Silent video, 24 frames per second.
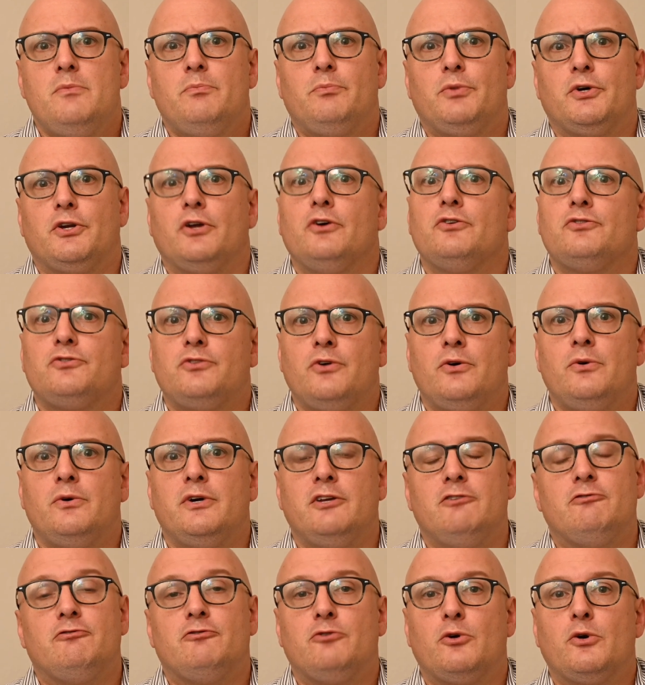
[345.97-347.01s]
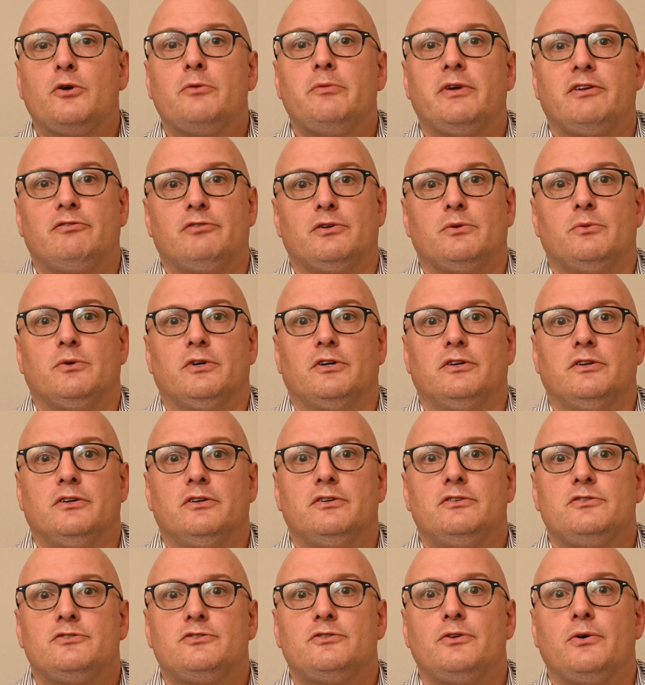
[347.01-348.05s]
but also inform everyone
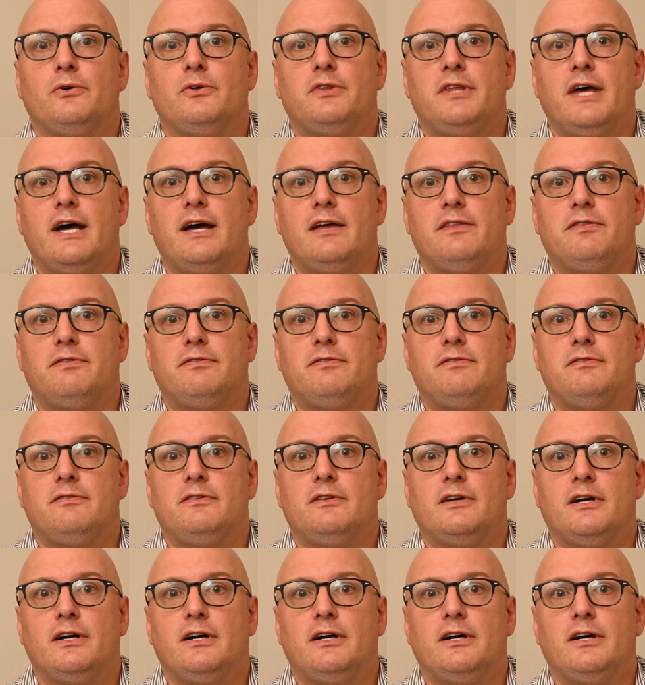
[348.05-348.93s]
so that